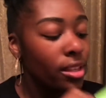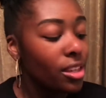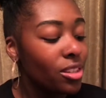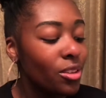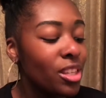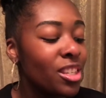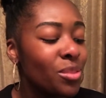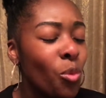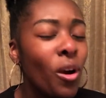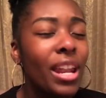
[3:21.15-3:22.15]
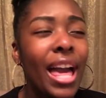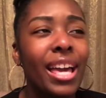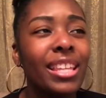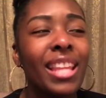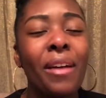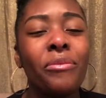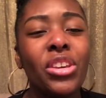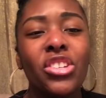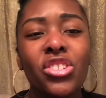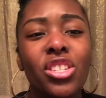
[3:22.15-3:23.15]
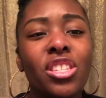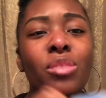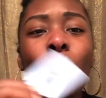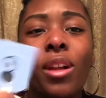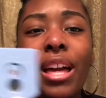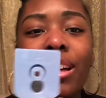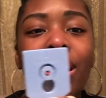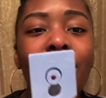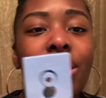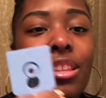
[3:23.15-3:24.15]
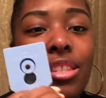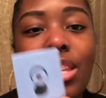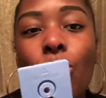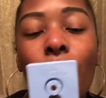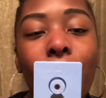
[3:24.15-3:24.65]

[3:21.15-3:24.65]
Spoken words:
So this is more like, not fish, this is more like a under the sea one,